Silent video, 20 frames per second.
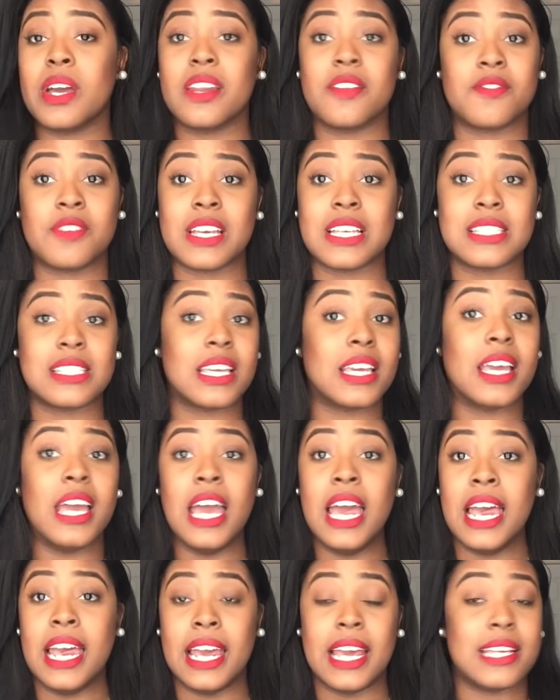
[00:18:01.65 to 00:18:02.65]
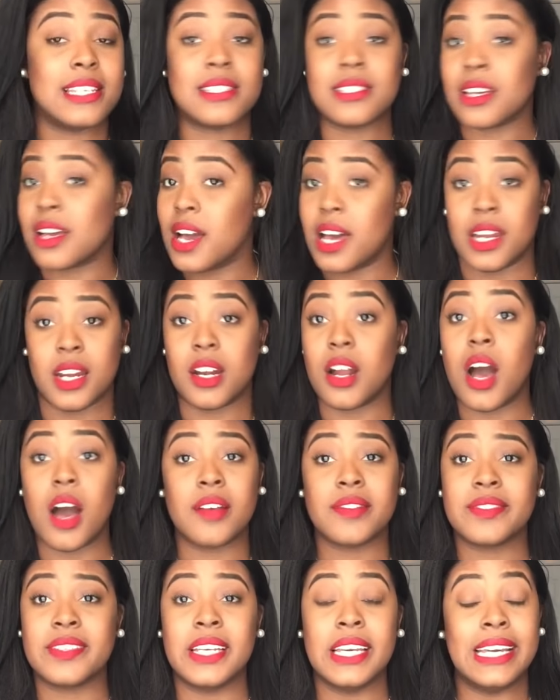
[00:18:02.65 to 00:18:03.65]
to fix it is to cut it
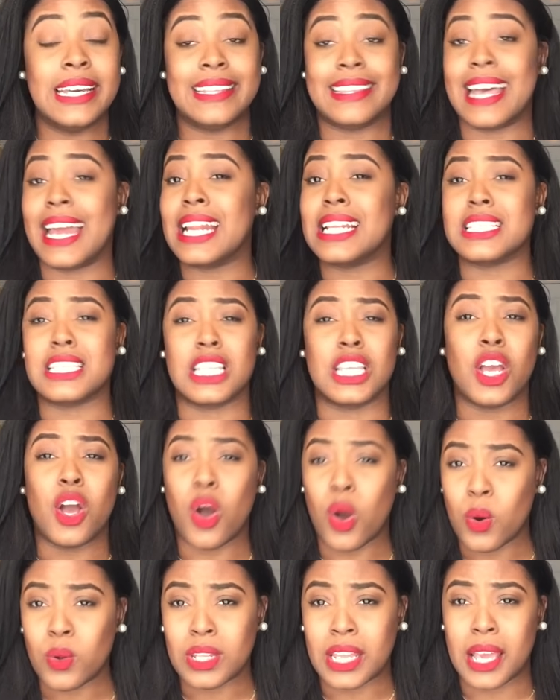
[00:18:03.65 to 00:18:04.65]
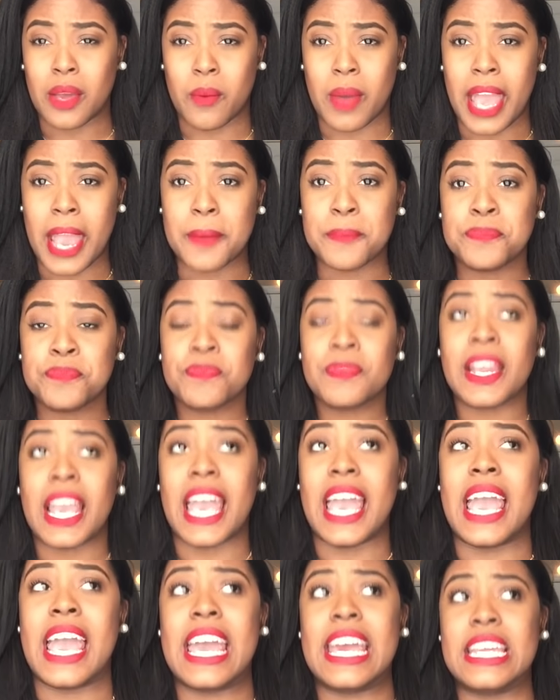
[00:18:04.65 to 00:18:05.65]
off. That is the only way.
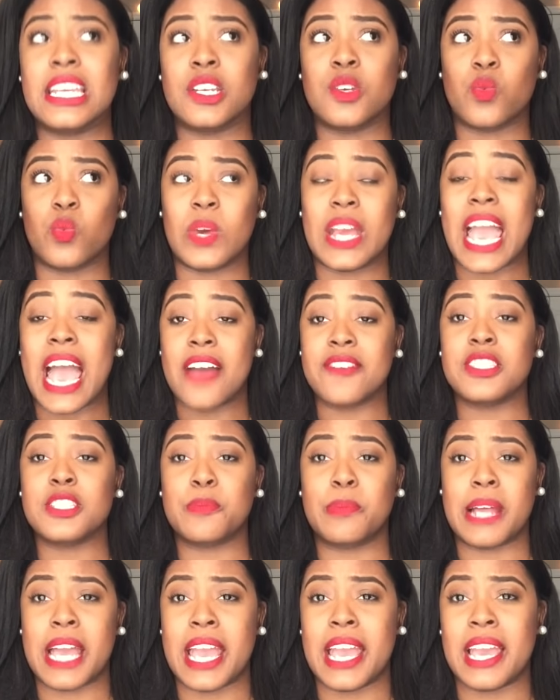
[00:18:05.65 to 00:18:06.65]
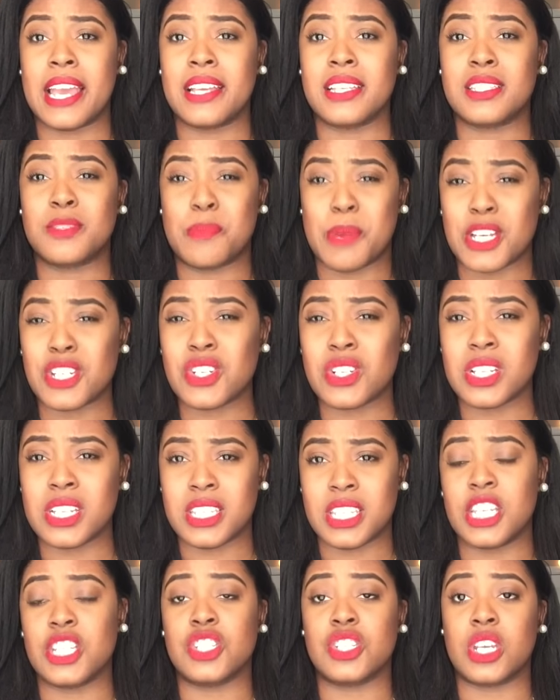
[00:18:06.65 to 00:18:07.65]
And we have to pay special
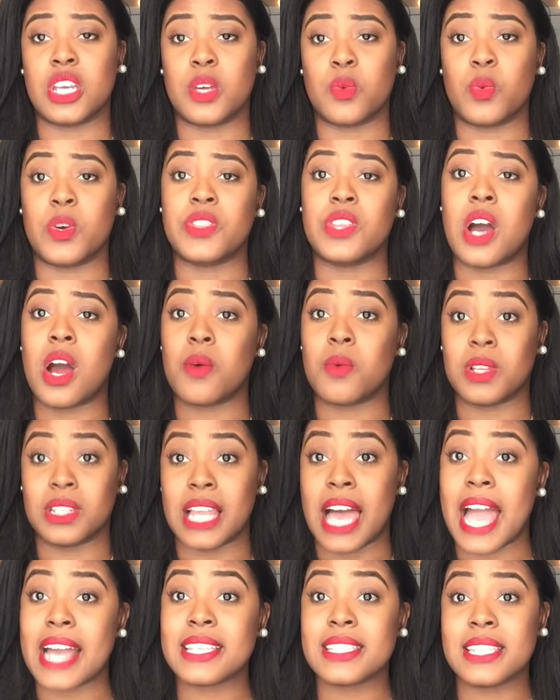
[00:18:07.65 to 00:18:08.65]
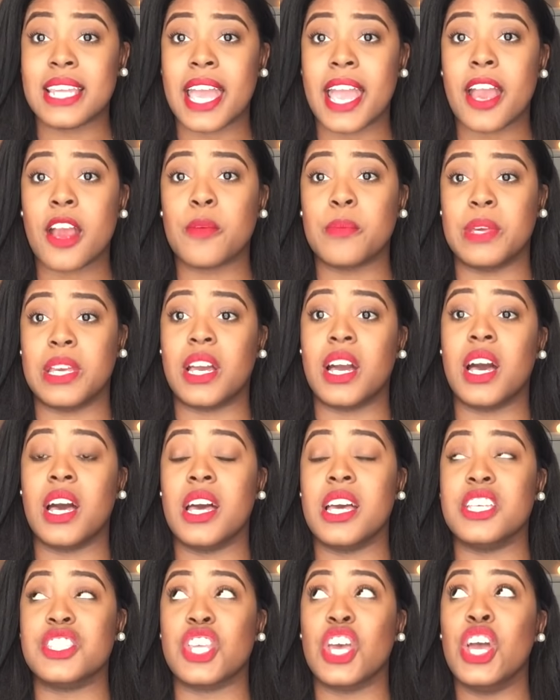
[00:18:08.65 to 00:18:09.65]
attention with our relaxed hair
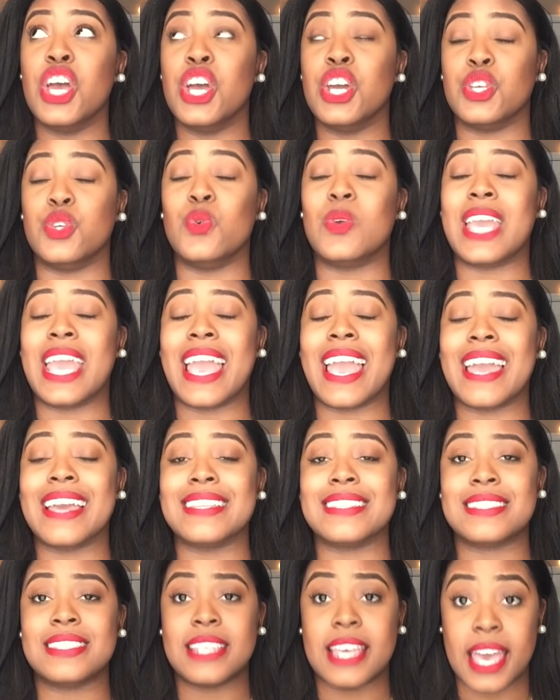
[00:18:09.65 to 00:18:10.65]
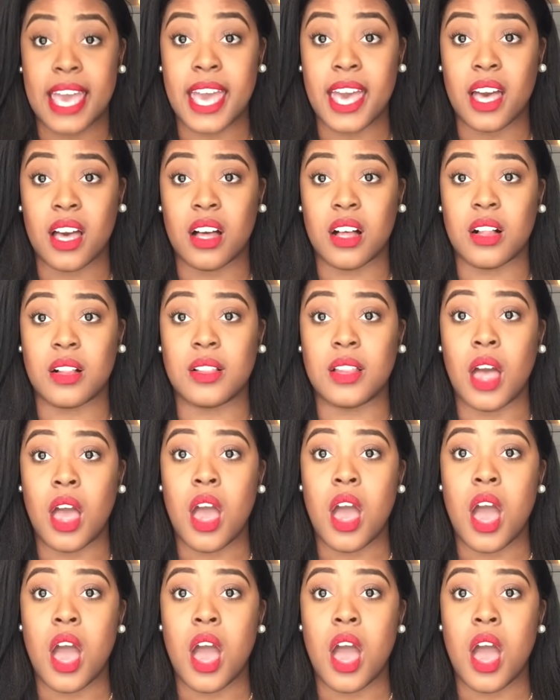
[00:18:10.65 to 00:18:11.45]
because you can't tell